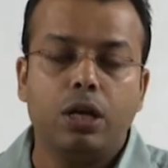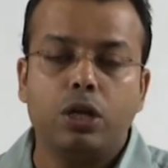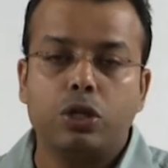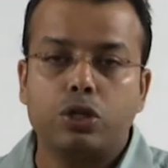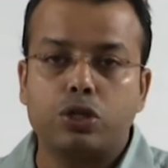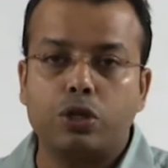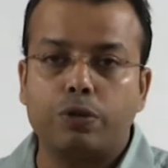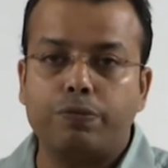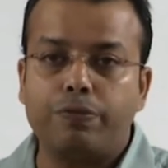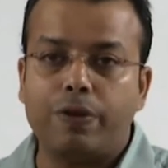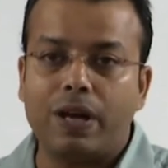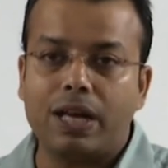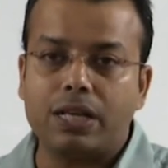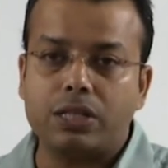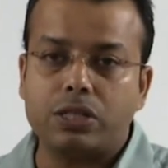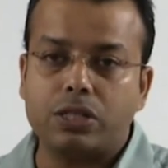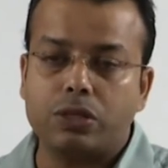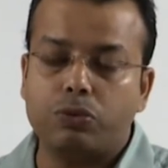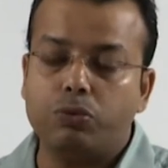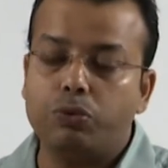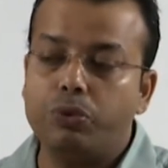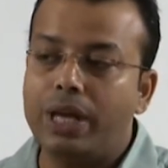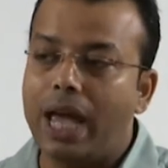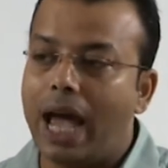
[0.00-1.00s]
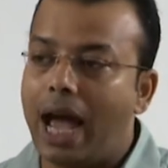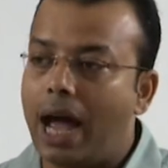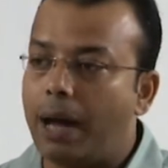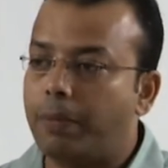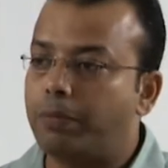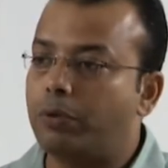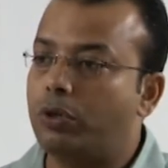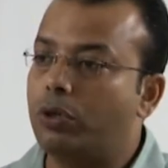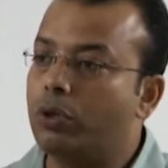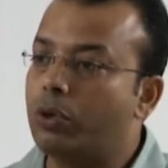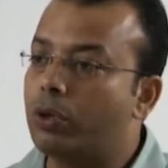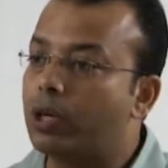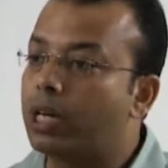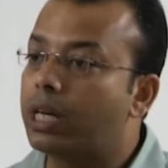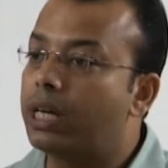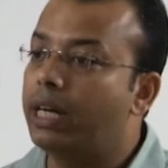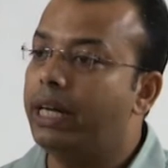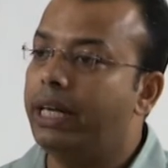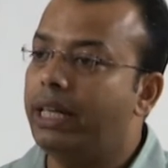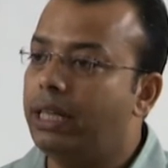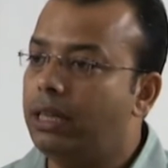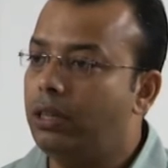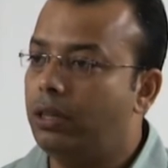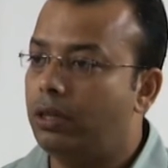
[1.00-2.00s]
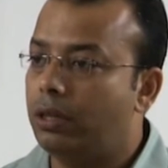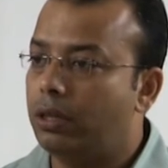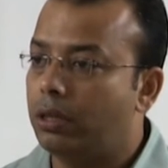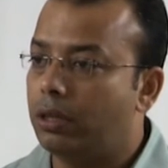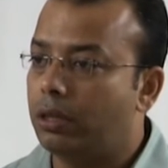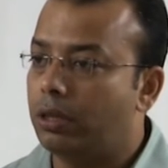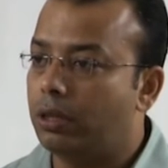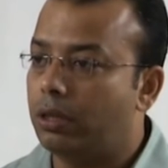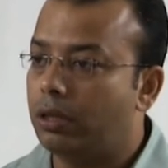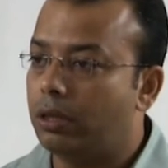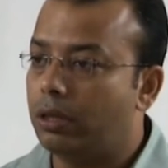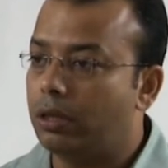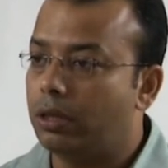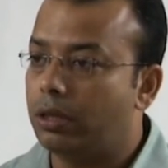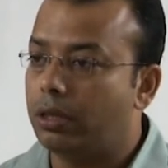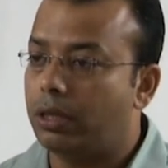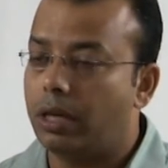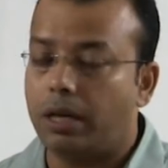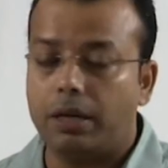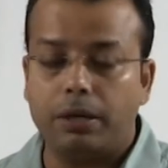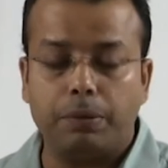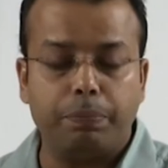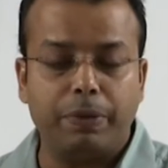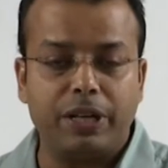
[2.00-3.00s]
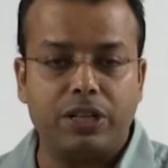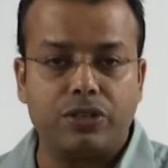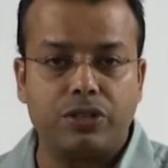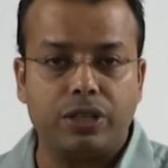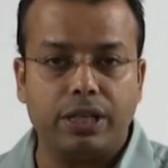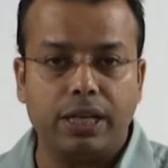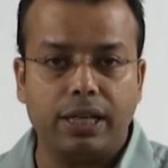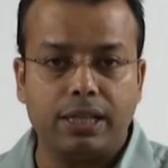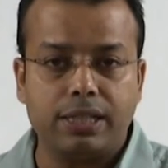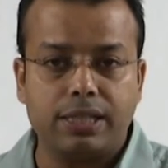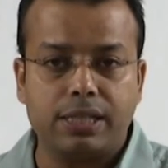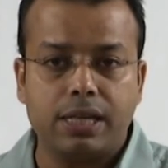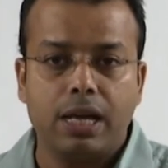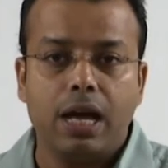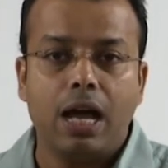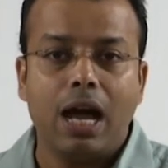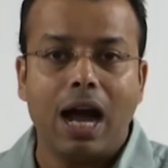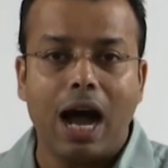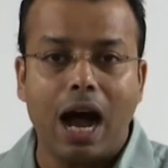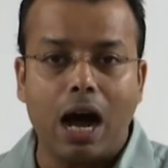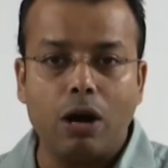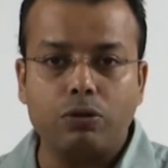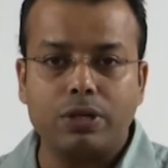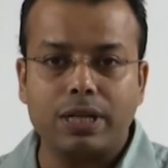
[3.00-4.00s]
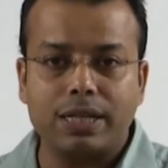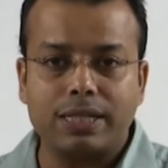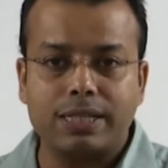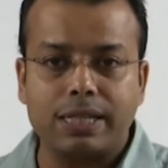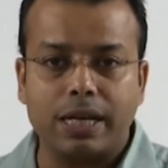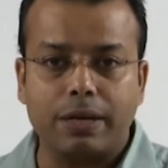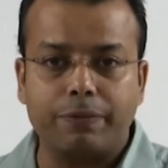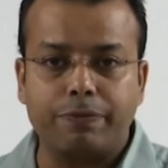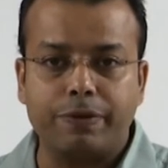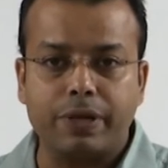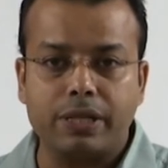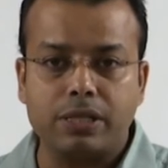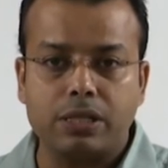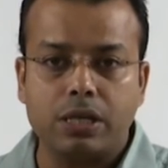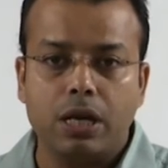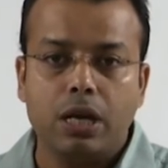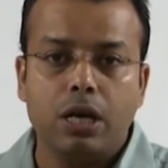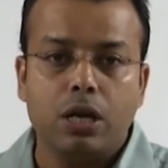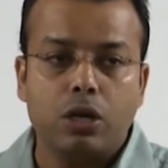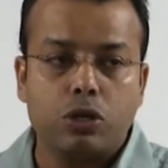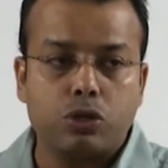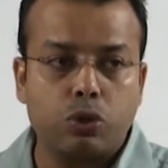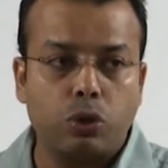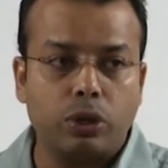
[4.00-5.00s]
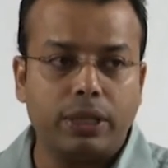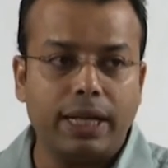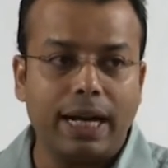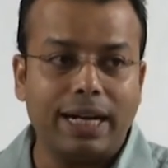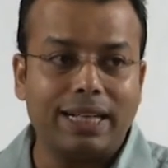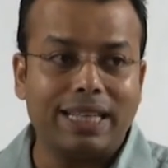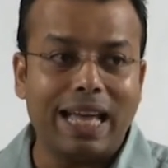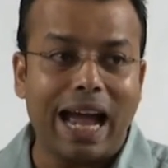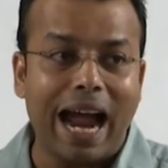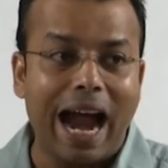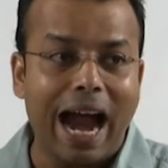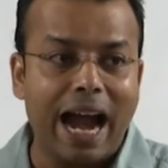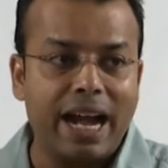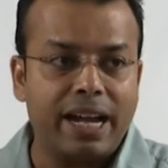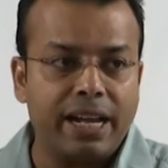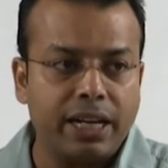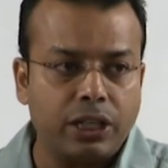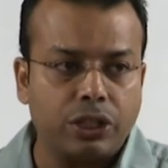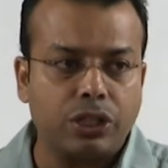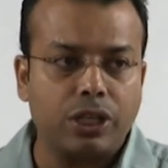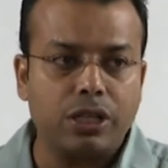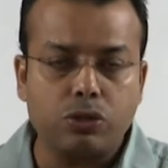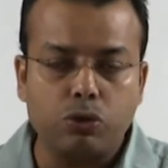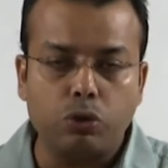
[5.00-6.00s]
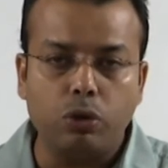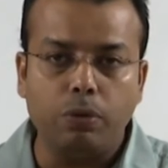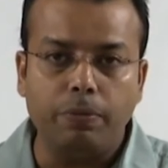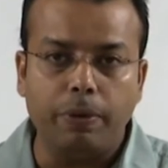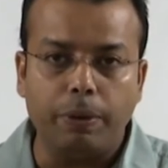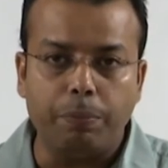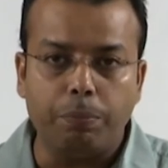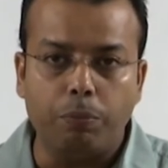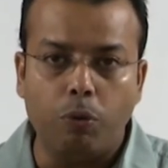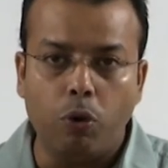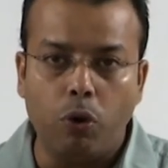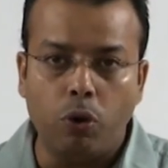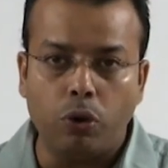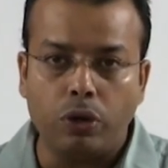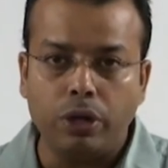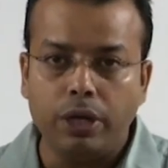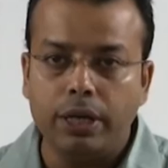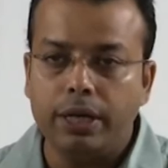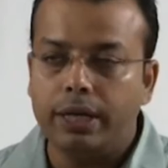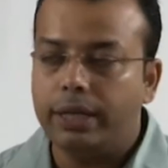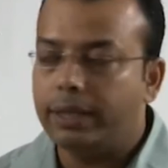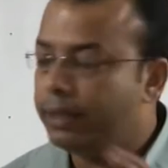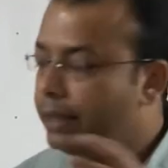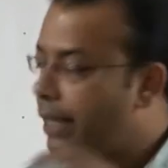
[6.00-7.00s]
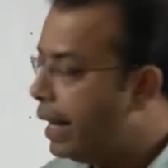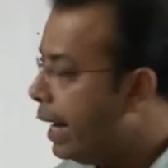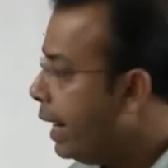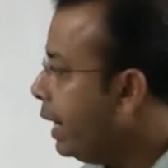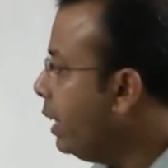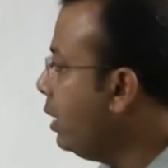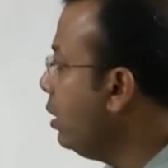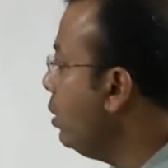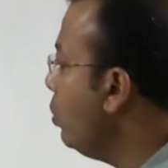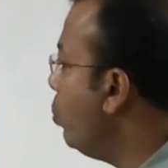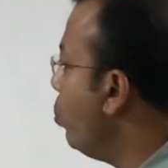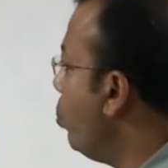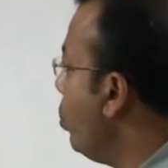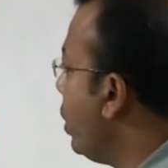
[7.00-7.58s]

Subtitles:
So, first we have to clean the materials outer surface so that the adhesions will be more, then we